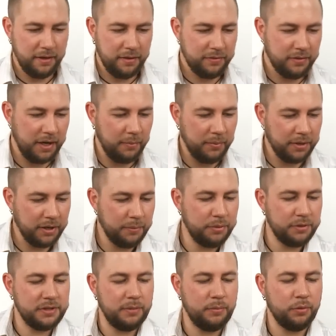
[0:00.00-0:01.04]
So then we're going to
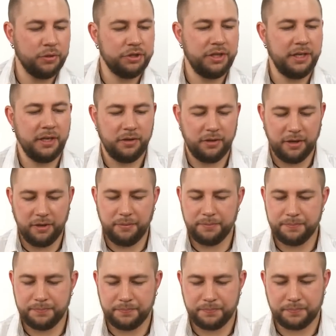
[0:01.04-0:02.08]
put some more chenille on here.
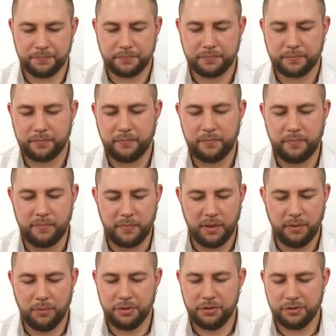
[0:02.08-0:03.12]

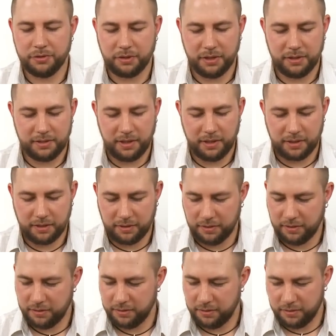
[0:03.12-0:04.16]
We're just going to take
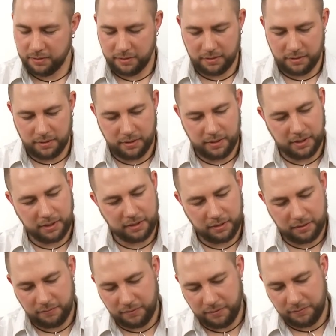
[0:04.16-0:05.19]
like
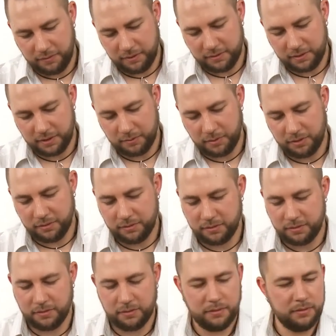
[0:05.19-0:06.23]
fifteen
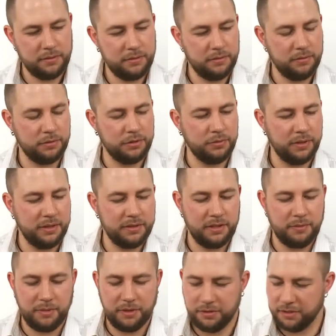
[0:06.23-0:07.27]
centimeters or twenty
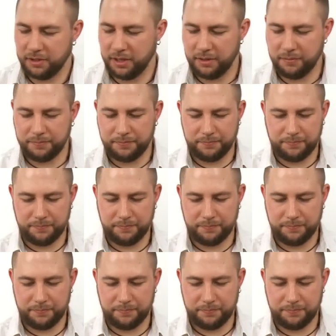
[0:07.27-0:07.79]
centimeters again.